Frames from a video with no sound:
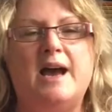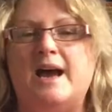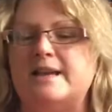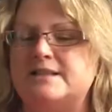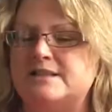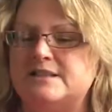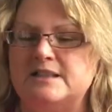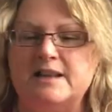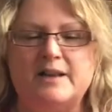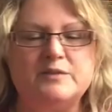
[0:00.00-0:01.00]
I
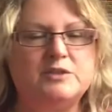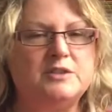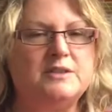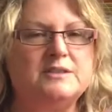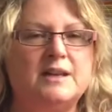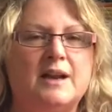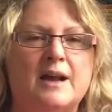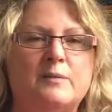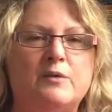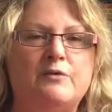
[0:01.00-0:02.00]
still have students that
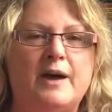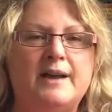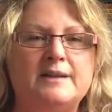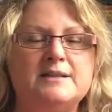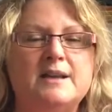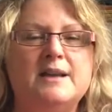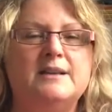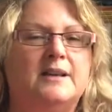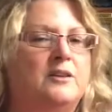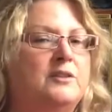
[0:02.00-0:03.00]
I will find
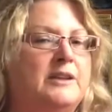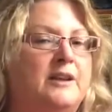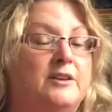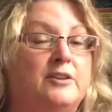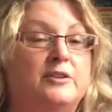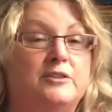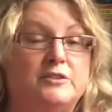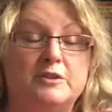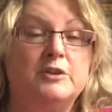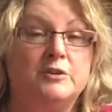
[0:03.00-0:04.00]
not only on
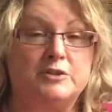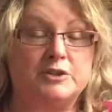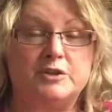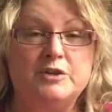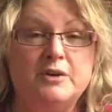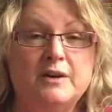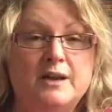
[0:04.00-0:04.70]
Google Junior,